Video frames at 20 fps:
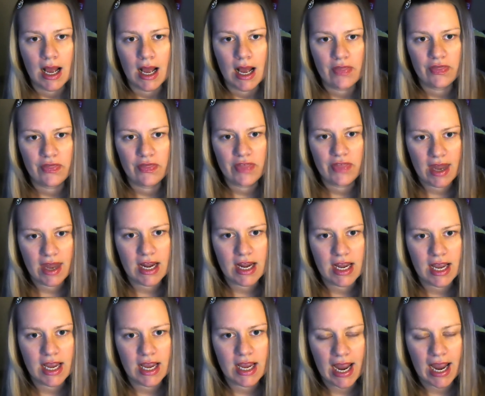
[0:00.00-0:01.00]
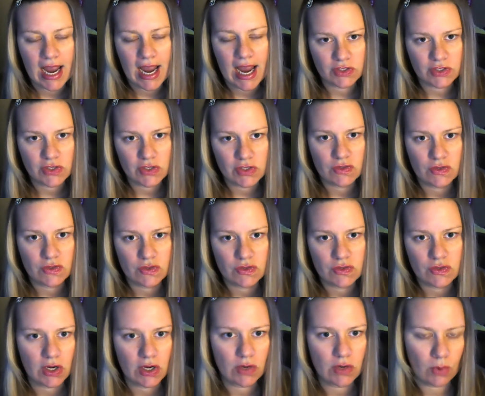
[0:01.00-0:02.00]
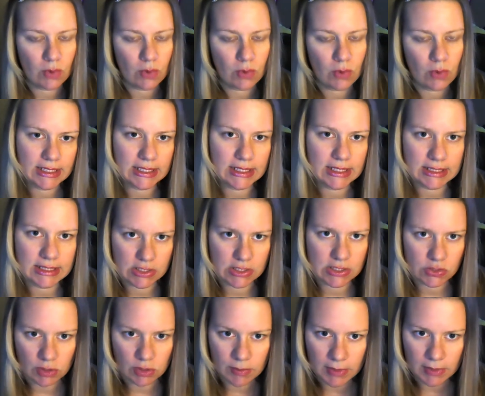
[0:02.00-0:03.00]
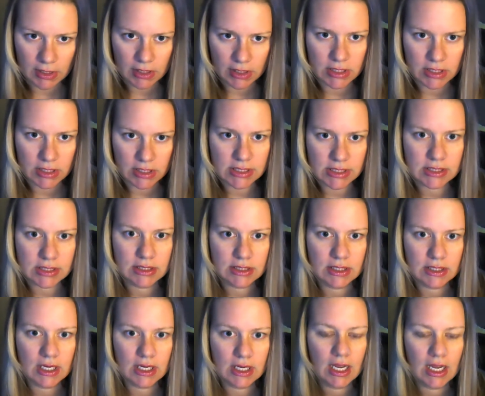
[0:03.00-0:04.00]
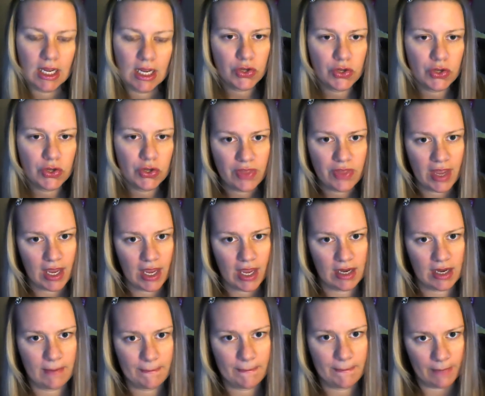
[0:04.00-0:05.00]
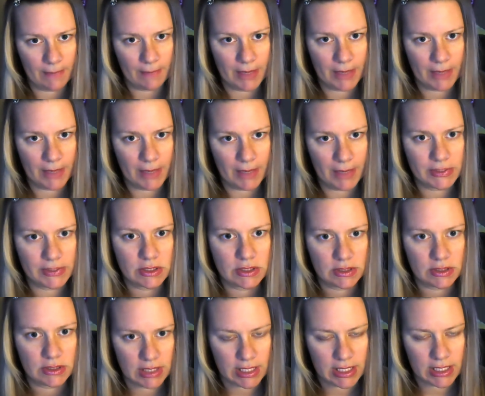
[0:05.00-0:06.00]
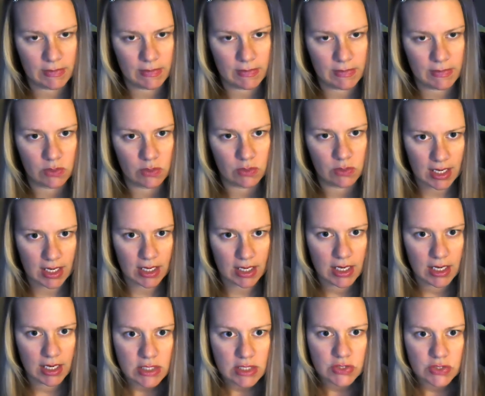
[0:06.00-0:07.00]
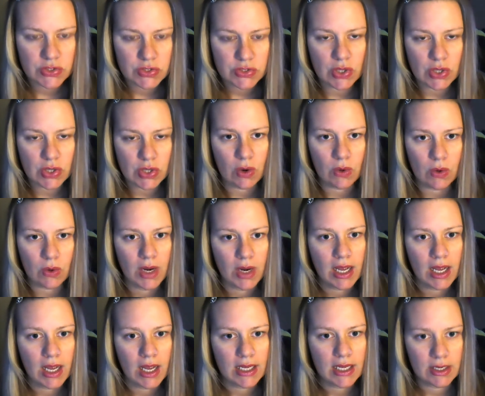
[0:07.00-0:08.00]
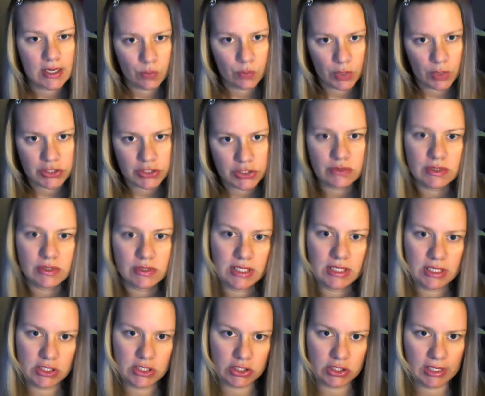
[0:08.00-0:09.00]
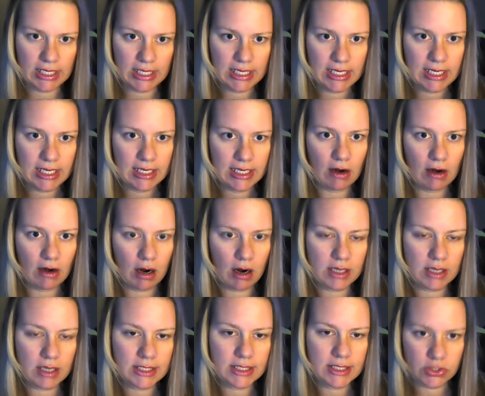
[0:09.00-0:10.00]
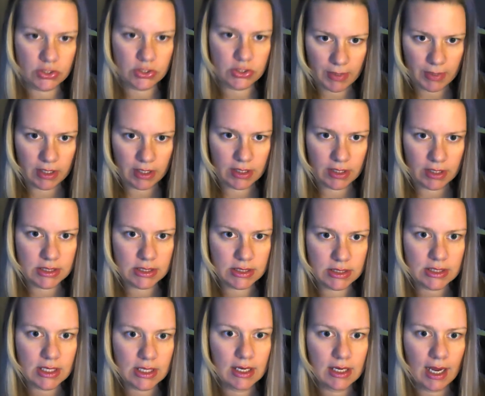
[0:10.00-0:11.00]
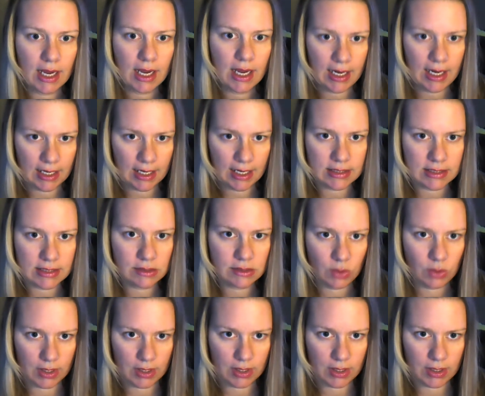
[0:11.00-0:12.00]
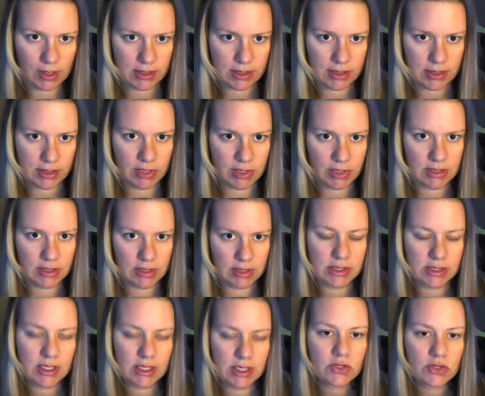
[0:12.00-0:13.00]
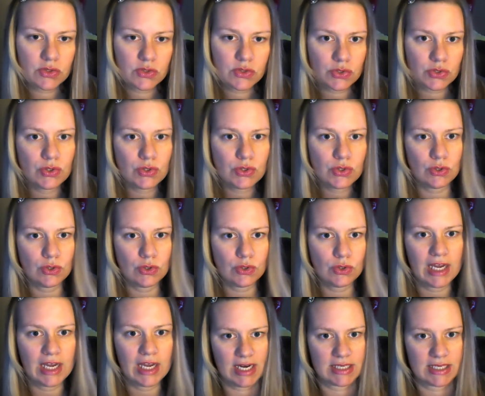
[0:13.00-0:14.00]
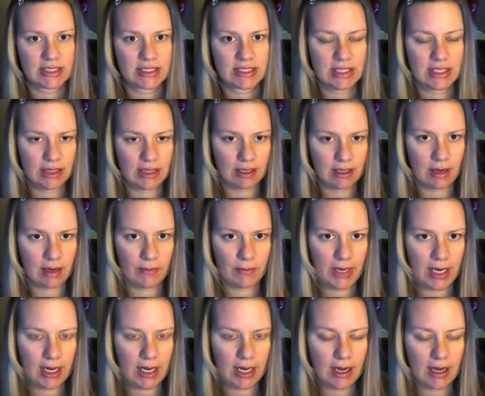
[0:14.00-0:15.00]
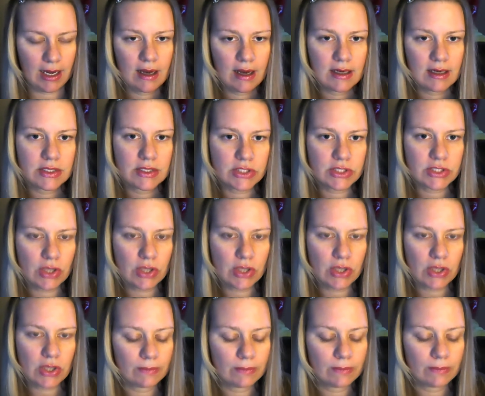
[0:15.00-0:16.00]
then after you start enrolling distributors, you then bump up in rank. So what you initially need are distributors and loyal customers to advance in the company. So